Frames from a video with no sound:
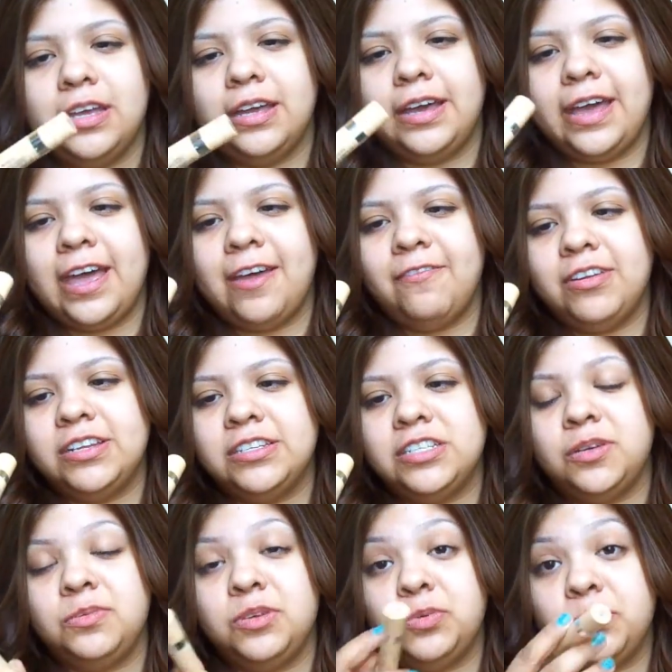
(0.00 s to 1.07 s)
I have it in
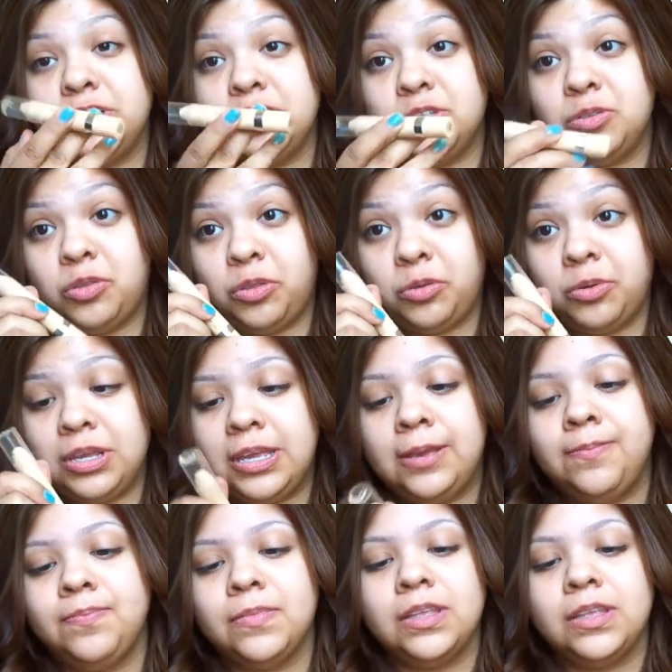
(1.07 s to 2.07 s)
W123.